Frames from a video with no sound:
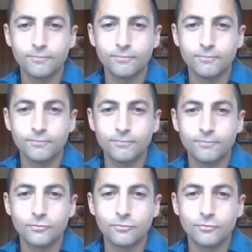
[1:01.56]

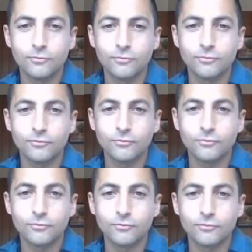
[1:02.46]

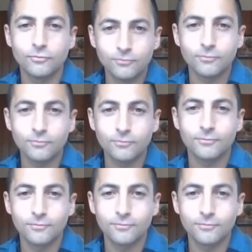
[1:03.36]

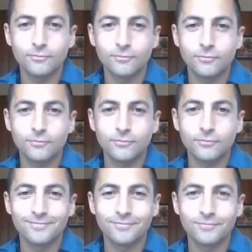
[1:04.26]

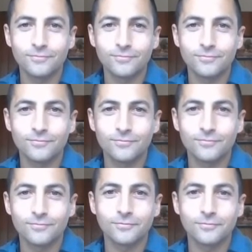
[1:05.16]

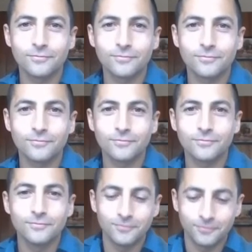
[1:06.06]

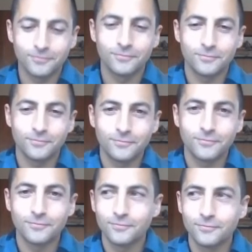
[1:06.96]

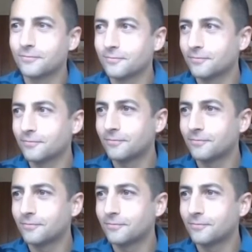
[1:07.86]
(silent)